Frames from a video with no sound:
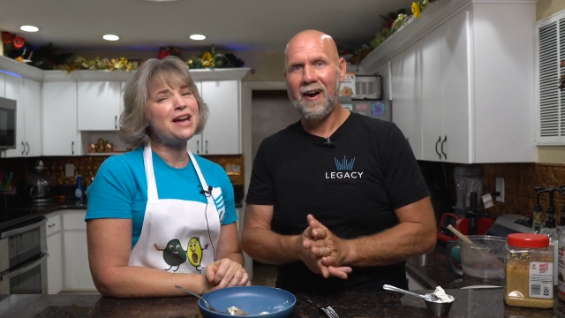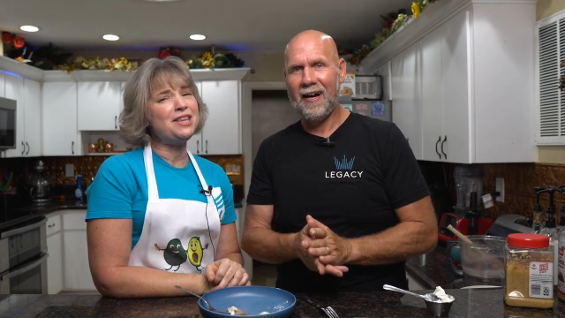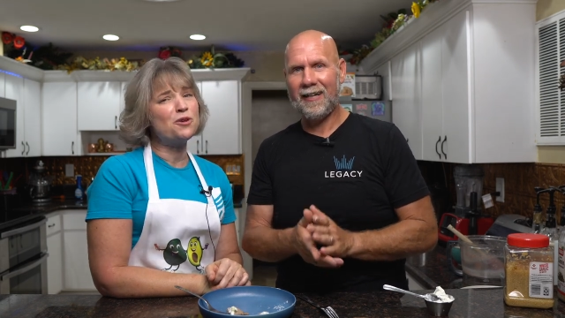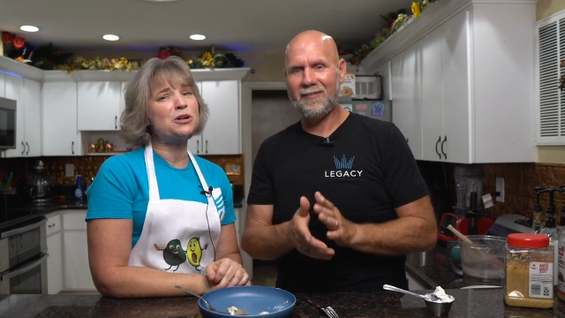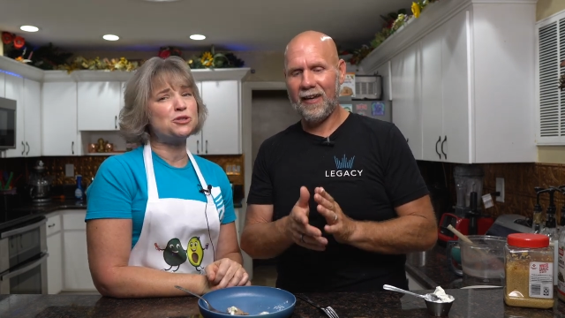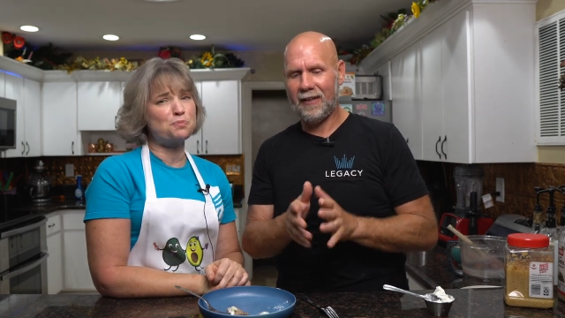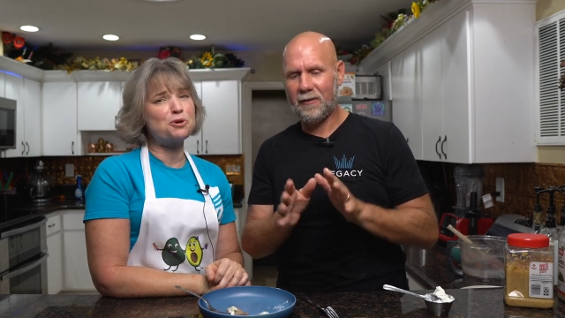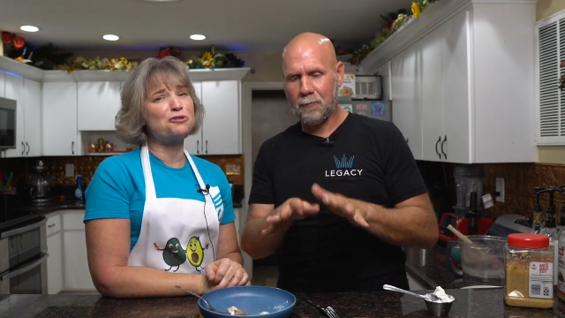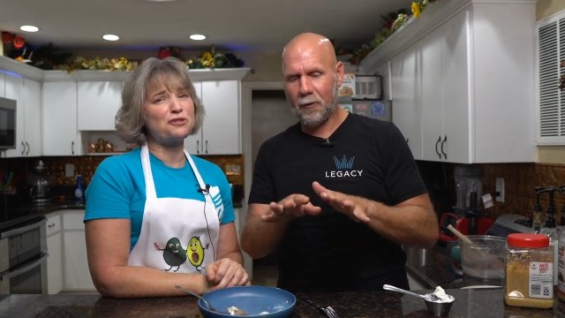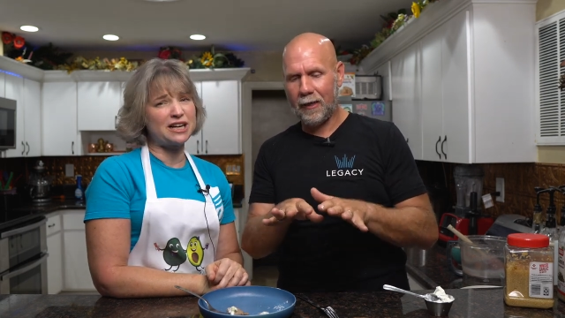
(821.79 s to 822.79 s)
Speaker 1: I think it's,
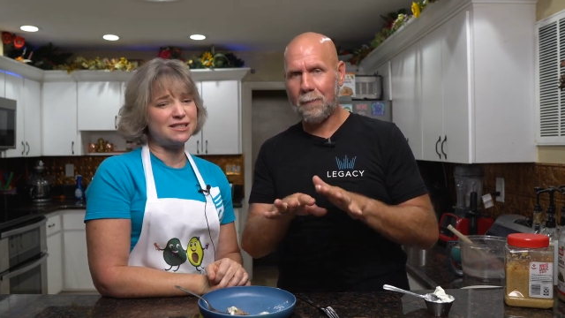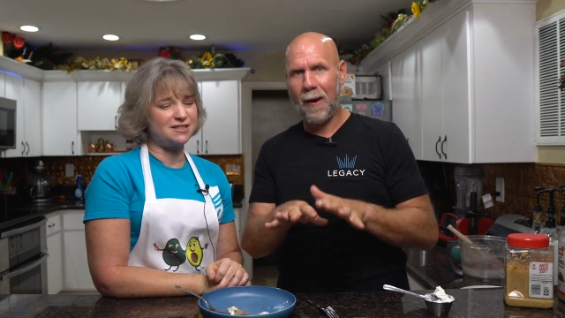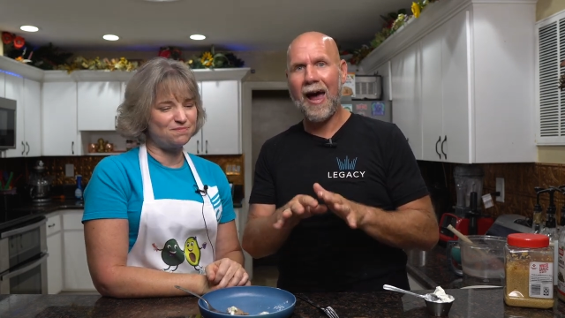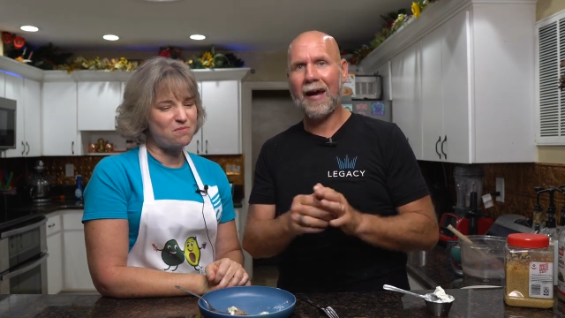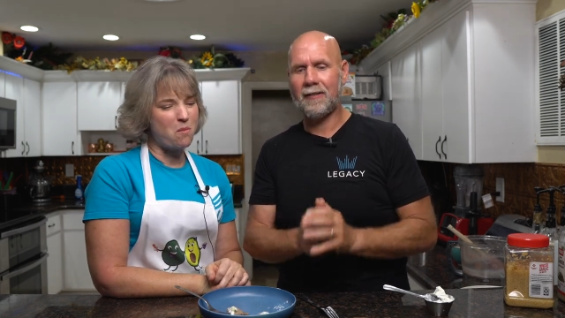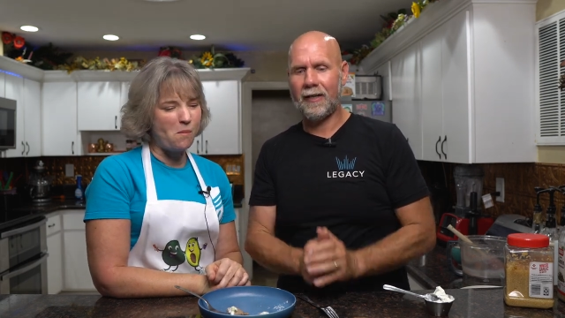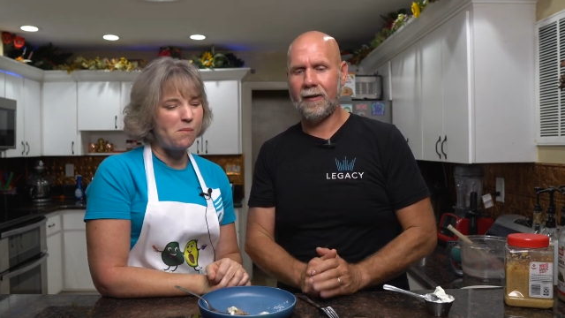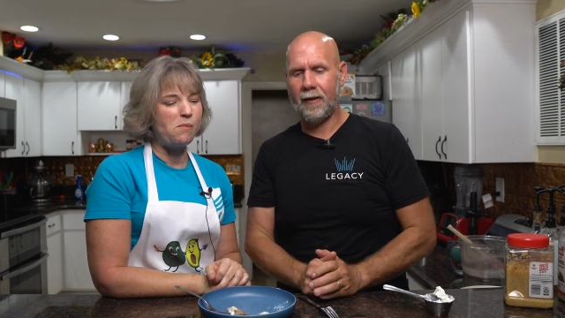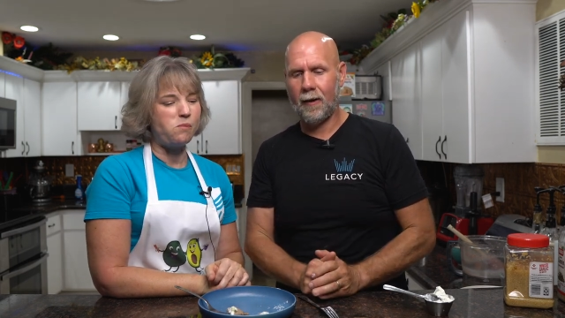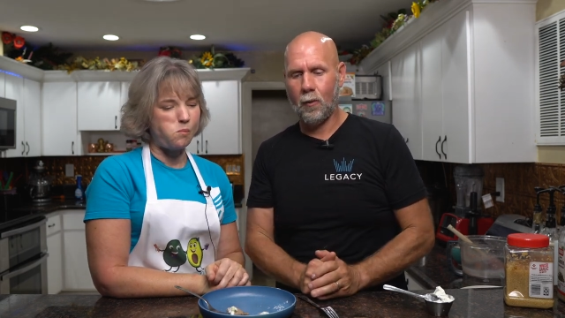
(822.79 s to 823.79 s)
it's pretty packed
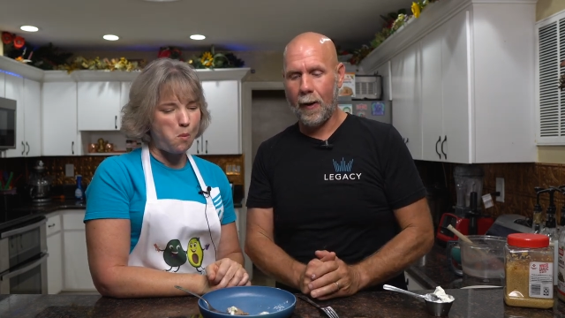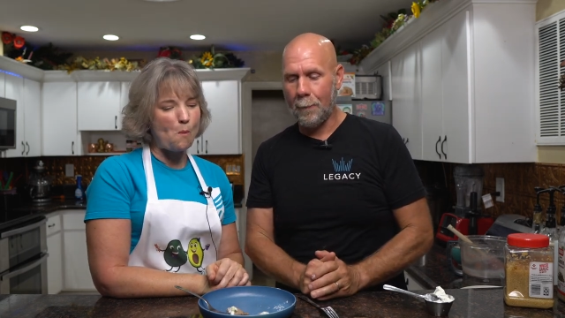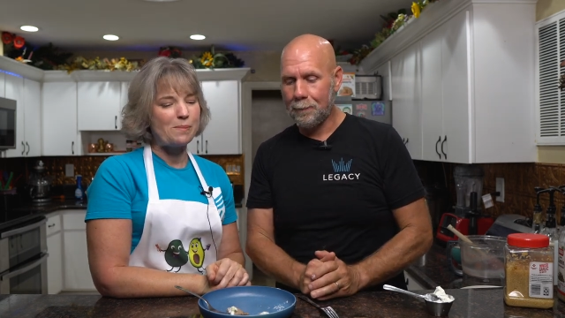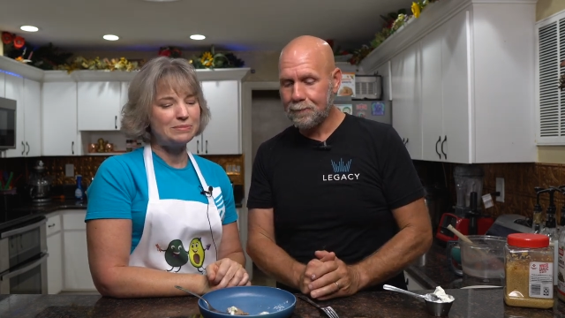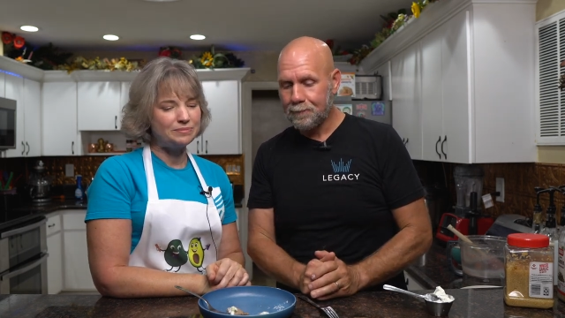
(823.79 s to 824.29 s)
in there well.